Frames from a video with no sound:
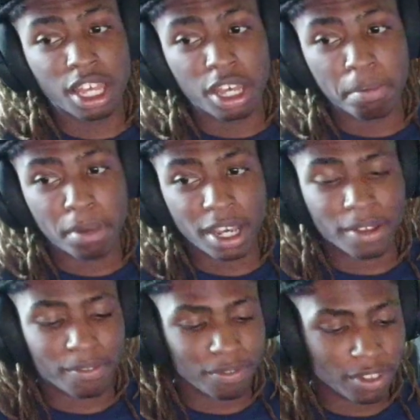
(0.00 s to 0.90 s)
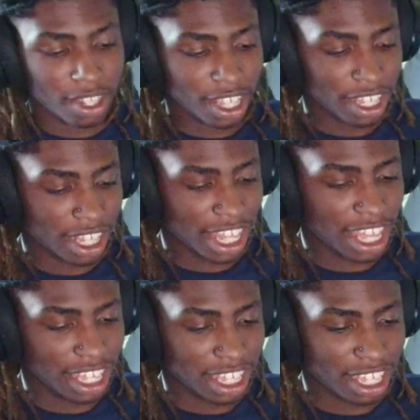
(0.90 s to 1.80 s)
But the
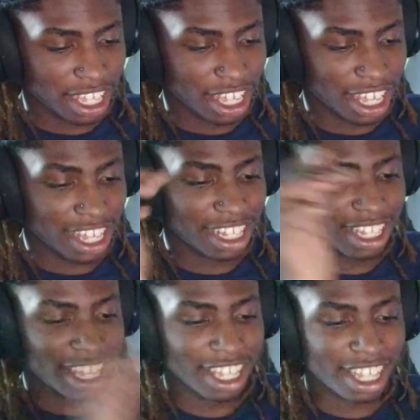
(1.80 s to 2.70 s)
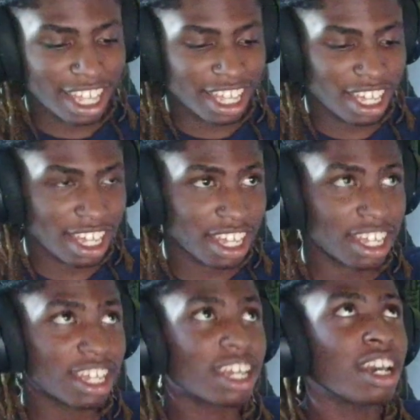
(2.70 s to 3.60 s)
thing is, the thing
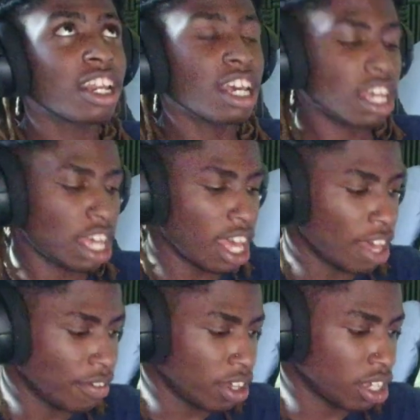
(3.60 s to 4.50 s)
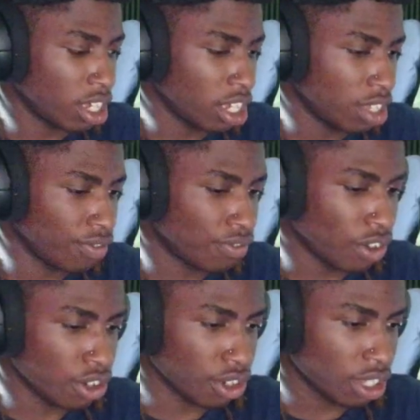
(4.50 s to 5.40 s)
gonna have a good
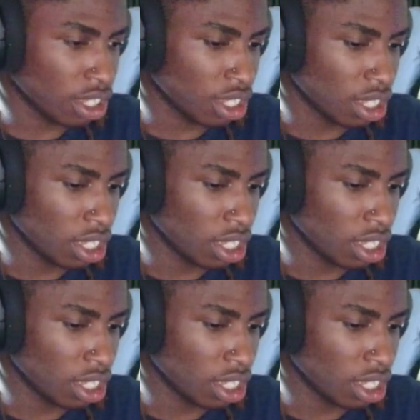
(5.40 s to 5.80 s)
verse.